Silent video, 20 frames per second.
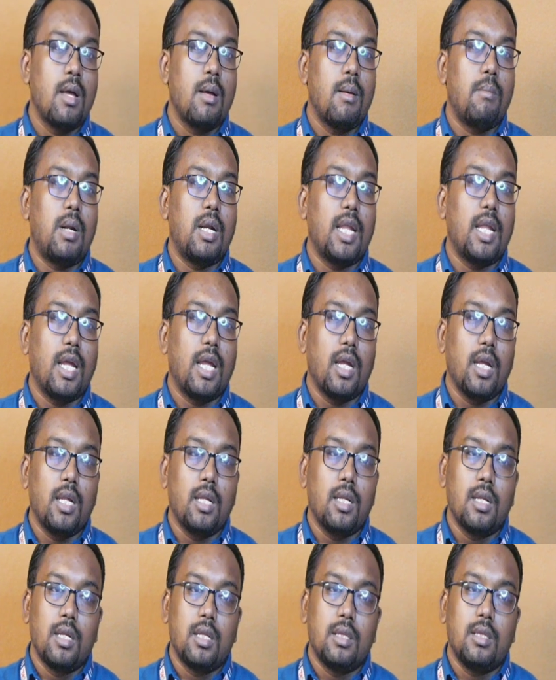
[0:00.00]
But again,
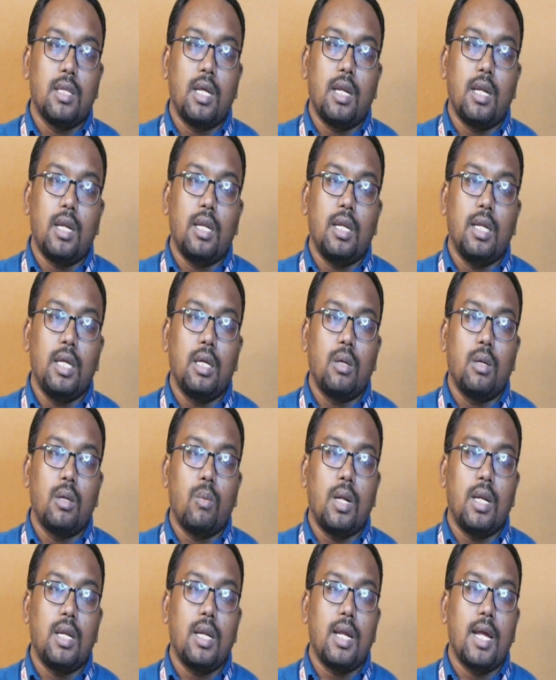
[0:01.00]
the
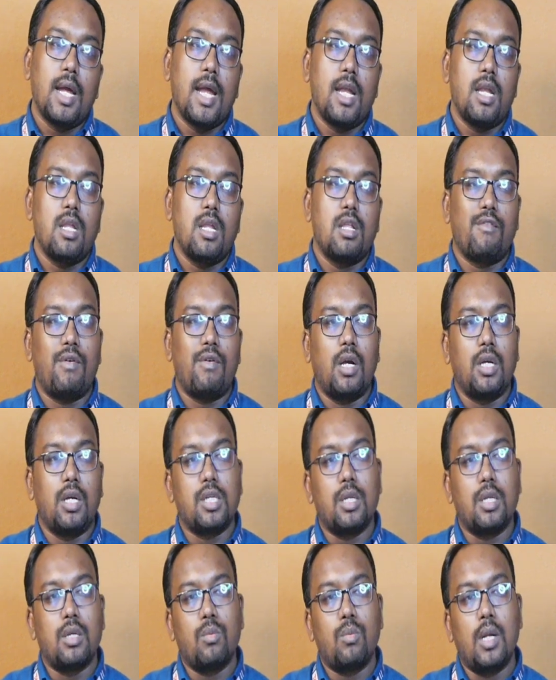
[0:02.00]
link1 and the
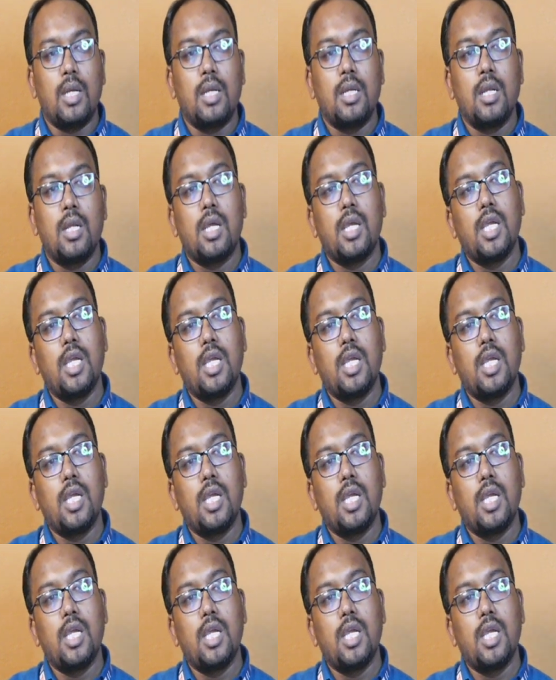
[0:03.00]
function1